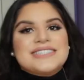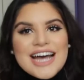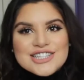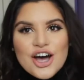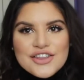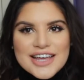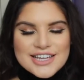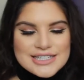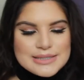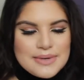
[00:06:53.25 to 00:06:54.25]
Besides all
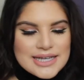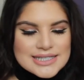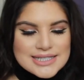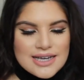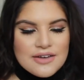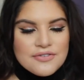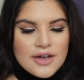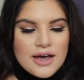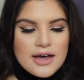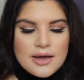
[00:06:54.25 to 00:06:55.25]
that good smelling stuff,
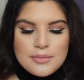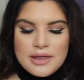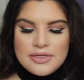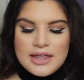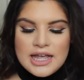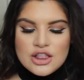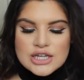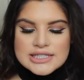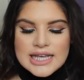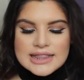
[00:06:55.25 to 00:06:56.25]
it
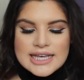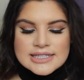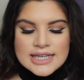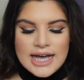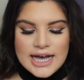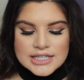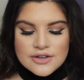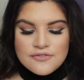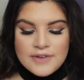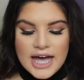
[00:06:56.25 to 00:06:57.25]
looks like this. It has
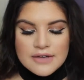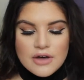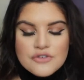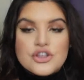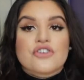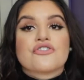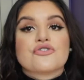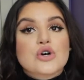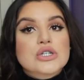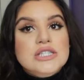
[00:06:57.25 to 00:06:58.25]
5 of their
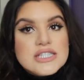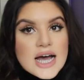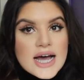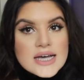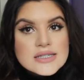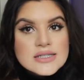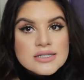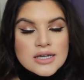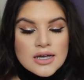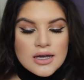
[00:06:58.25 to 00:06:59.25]

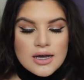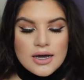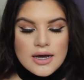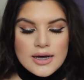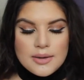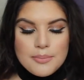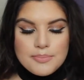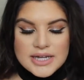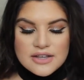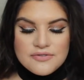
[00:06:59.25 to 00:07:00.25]
full-sized
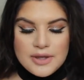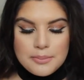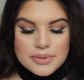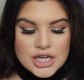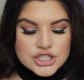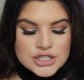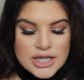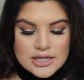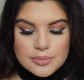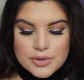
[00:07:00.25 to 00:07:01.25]
Benefit blushes and a